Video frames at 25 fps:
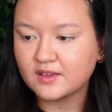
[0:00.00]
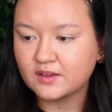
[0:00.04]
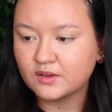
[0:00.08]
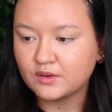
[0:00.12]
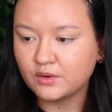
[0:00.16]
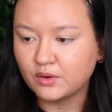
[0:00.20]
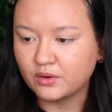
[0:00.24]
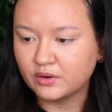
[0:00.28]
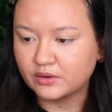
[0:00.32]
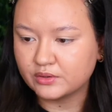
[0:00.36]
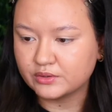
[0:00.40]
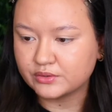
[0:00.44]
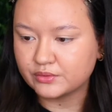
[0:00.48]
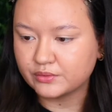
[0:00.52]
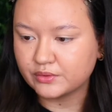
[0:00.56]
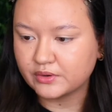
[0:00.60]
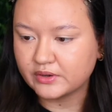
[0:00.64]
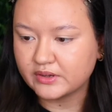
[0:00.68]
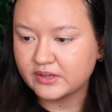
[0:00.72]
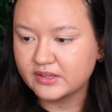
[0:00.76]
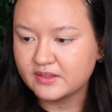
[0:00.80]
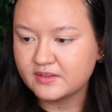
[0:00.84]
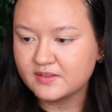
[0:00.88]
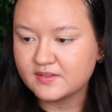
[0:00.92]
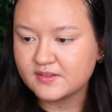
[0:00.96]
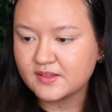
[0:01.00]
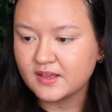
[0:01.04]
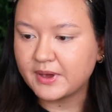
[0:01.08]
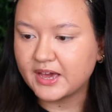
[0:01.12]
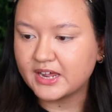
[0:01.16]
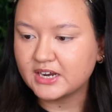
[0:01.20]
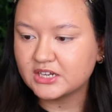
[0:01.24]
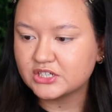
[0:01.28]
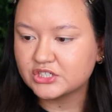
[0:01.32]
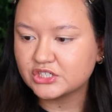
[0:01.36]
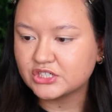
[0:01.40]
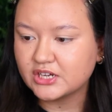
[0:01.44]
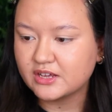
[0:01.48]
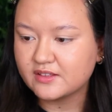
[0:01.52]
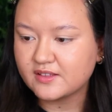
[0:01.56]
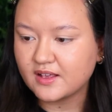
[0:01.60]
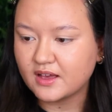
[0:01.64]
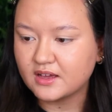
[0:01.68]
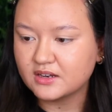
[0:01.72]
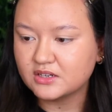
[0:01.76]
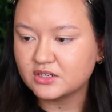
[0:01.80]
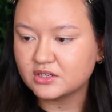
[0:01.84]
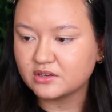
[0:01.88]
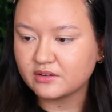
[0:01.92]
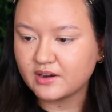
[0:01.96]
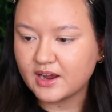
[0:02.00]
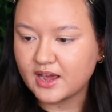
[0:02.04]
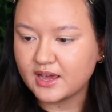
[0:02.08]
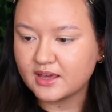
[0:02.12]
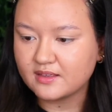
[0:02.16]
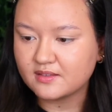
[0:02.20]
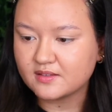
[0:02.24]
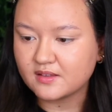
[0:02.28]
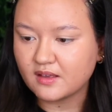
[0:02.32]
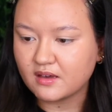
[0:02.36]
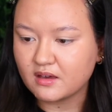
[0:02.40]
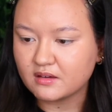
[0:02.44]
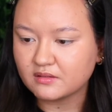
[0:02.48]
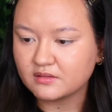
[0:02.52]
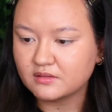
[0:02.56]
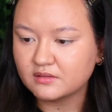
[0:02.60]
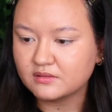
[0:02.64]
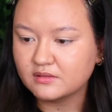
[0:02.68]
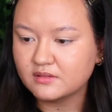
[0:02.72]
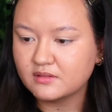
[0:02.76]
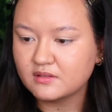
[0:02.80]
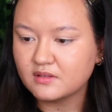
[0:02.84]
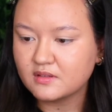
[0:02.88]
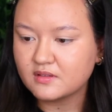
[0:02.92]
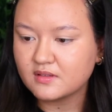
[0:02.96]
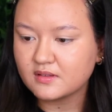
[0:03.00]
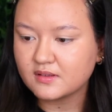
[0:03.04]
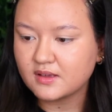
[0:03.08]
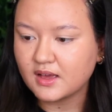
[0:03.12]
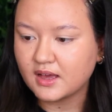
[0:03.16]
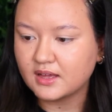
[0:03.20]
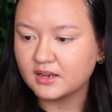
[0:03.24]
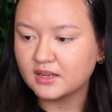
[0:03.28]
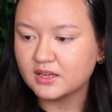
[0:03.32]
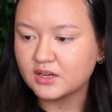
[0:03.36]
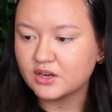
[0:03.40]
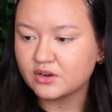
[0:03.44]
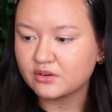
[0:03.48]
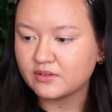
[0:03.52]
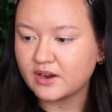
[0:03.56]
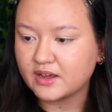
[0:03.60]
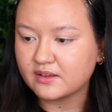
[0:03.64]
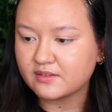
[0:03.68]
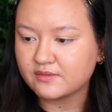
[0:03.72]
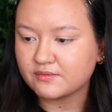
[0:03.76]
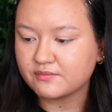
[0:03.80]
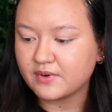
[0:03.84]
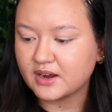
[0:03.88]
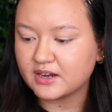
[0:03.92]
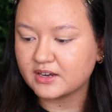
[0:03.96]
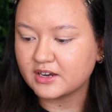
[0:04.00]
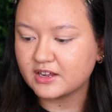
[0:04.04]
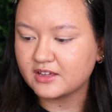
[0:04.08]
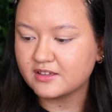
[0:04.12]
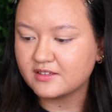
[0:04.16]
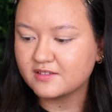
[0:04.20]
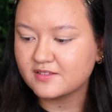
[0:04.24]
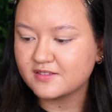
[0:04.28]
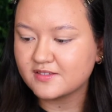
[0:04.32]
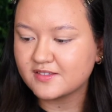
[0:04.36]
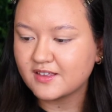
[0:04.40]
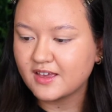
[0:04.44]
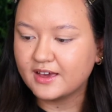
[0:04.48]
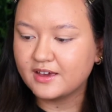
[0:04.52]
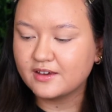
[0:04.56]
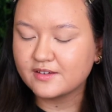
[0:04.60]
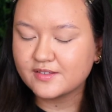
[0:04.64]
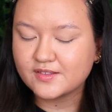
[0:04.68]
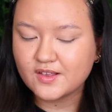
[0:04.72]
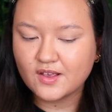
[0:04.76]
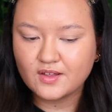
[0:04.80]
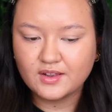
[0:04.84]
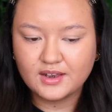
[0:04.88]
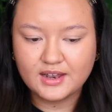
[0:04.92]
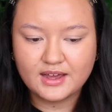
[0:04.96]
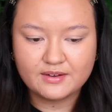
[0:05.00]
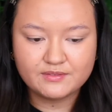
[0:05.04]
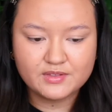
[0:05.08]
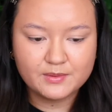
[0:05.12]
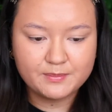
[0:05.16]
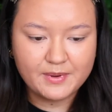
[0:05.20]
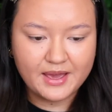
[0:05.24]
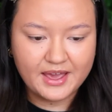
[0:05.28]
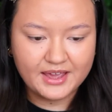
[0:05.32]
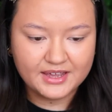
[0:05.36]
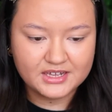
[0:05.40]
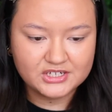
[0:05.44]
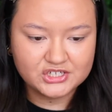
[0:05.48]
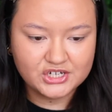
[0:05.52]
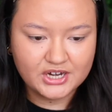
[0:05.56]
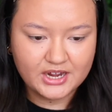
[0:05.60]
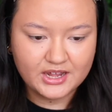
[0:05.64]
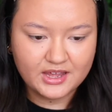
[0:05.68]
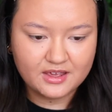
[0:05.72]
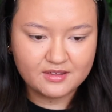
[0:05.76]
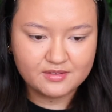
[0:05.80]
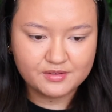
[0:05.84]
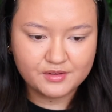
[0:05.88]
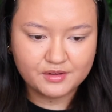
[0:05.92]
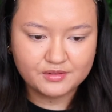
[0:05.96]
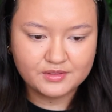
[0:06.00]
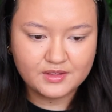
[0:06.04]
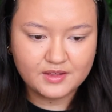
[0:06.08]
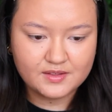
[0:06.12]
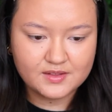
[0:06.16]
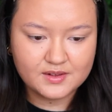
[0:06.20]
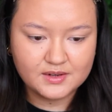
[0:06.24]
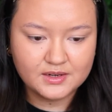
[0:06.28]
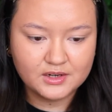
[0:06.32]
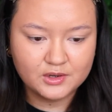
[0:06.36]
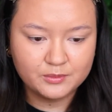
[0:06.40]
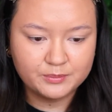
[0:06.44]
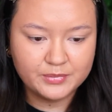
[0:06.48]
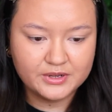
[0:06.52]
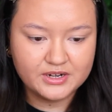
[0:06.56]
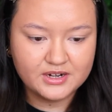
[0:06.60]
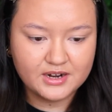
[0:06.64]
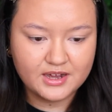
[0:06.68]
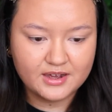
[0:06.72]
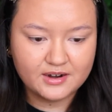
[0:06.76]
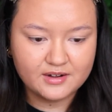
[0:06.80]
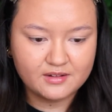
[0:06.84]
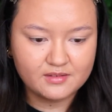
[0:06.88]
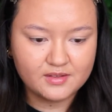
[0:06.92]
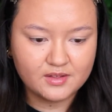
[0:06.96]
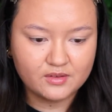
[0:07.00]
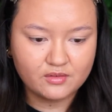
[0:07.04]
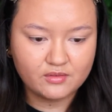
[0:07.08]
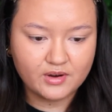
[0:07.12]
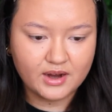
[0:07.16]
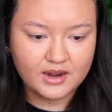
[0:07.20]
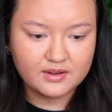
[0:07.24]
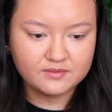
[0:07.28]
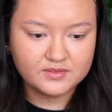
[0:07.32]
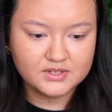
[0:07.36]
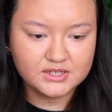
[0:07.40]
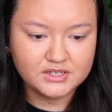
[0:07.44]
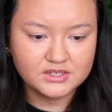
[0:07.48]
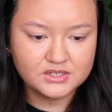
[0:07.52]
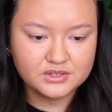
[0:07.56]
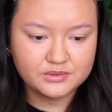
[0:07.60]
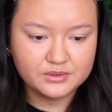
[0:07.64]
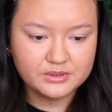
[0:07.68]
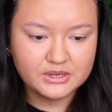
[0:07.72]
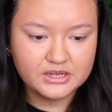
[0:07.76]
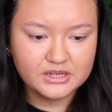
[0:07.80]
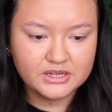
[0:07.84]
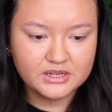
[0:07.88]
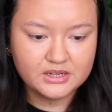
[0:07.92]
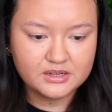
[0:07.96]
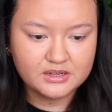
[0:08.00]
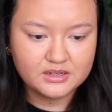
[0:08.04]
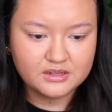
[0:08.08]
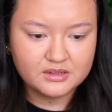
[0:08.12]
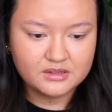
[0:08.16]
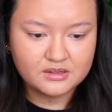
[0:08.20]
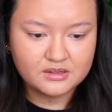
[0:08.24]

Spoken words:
and contours, banishes under eye circles, color corrects redness. I also love the packaging. It's got these little bananas engraved into it.